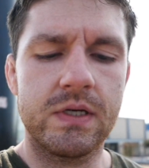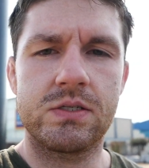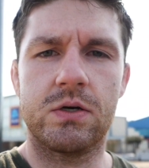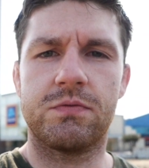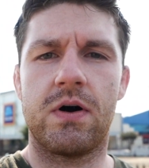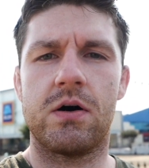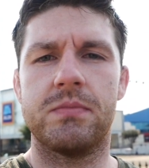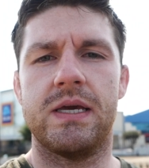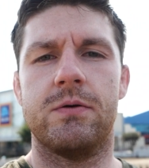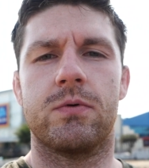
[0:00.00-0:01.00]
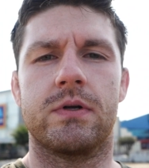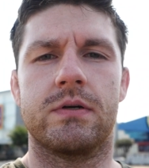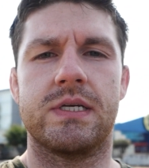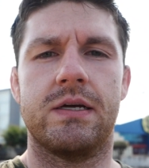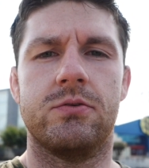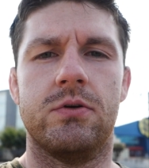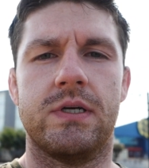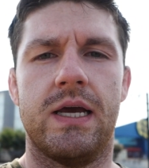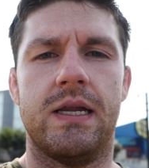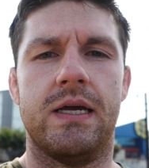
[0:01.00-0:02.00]
So follow me, we're going to take a
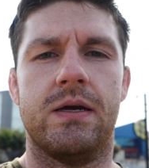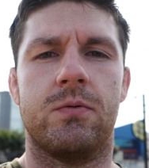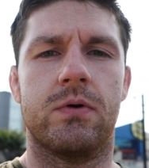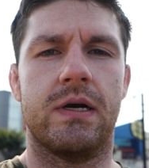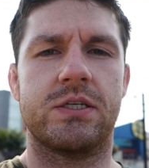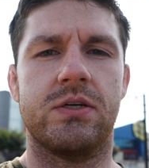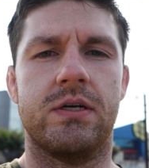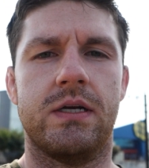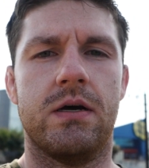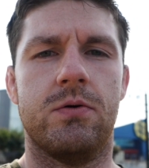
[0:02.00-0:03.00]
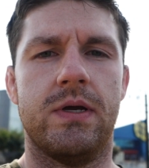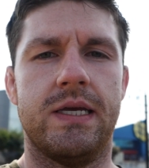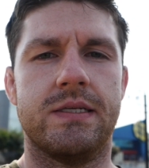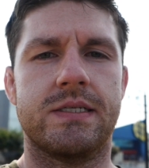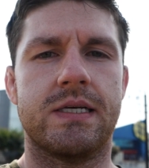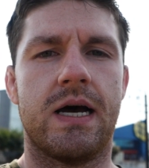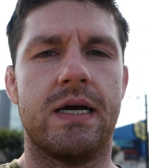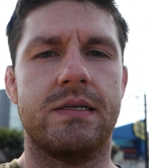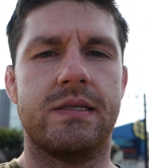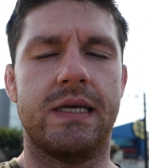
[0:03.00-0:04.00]
look at it. We're actually going to go
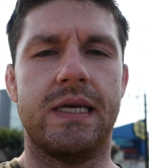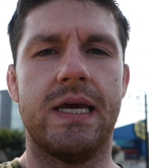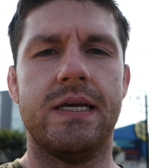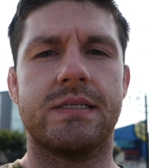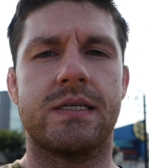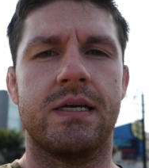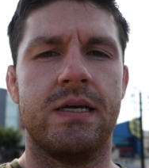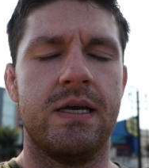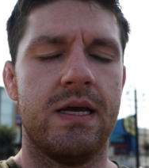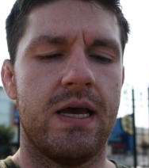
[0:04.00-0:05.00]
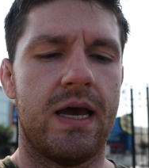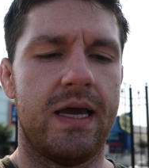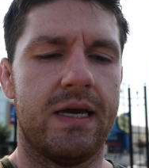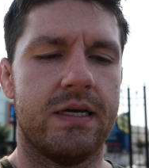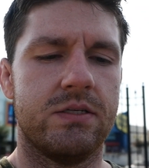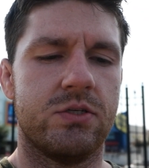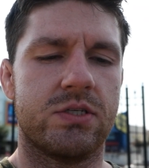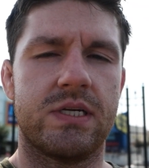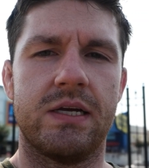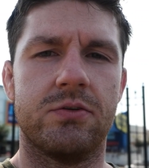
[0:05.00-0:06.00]
inside the gate and
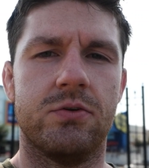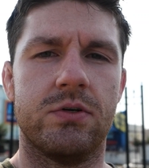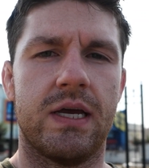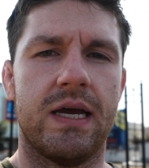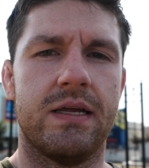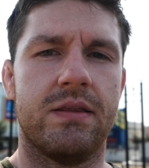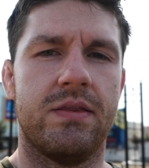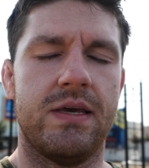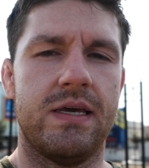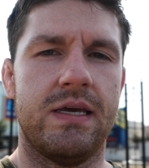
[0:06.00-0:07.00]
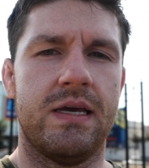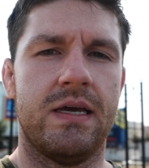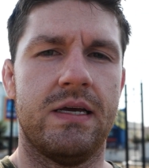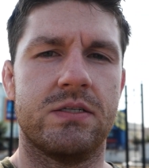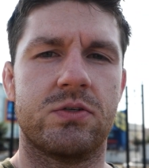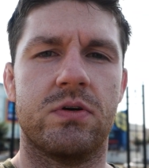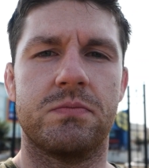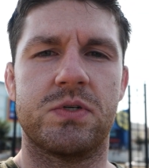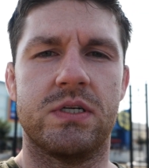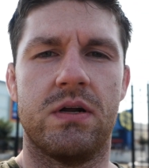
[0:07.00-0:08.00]
just take a look at the
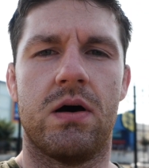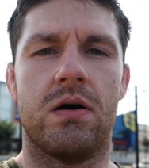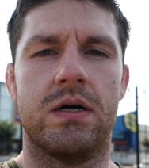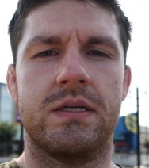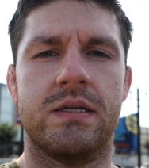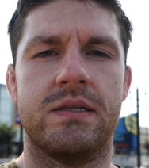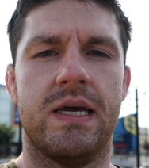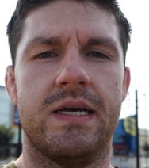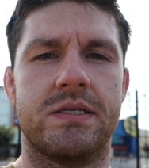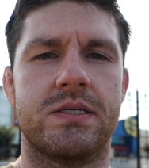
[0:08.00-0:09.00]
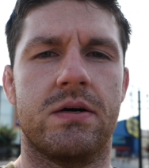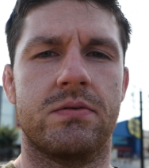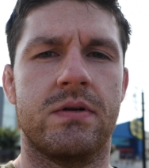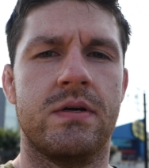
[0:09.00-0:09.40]
inscription on the headstone.